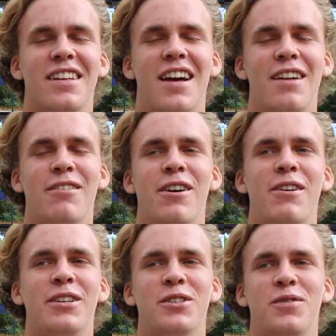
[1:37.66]
I don't know,
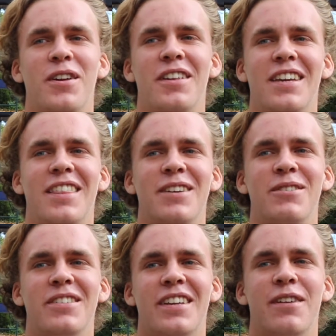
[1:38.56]
I just felt like there
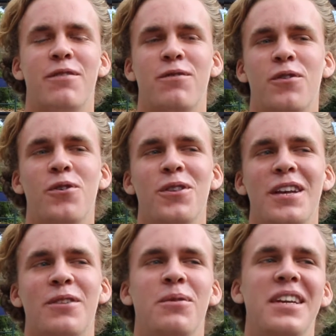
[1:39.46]
was like a full
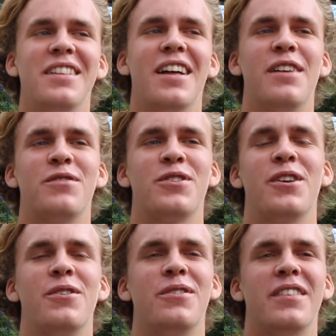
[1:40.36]
like week left.
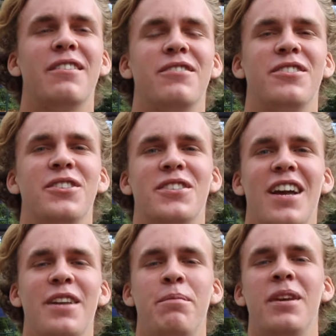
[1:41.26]
So that was just
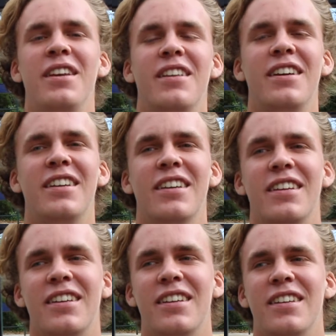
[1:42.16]
kind of me like
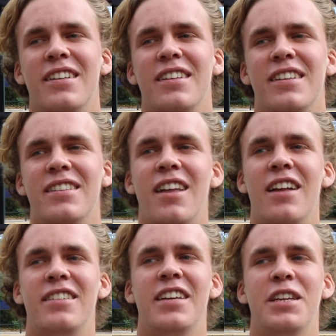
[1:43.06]

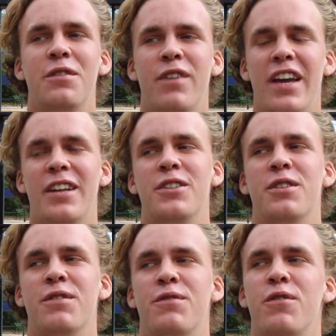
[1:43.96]
not taking advantage
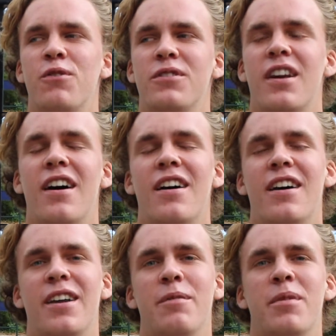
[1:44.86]
of the full
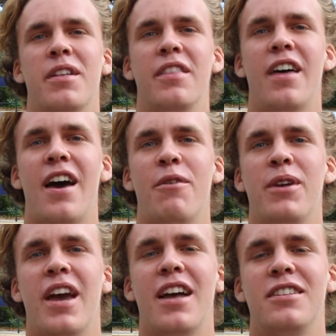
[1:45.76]
time that
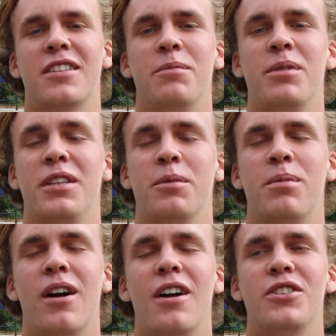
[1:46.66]
we had to complete the
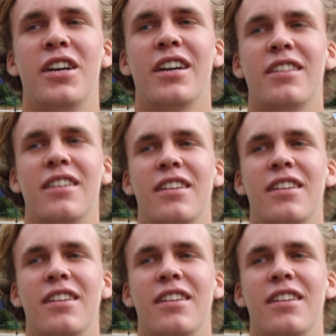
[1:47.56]
project.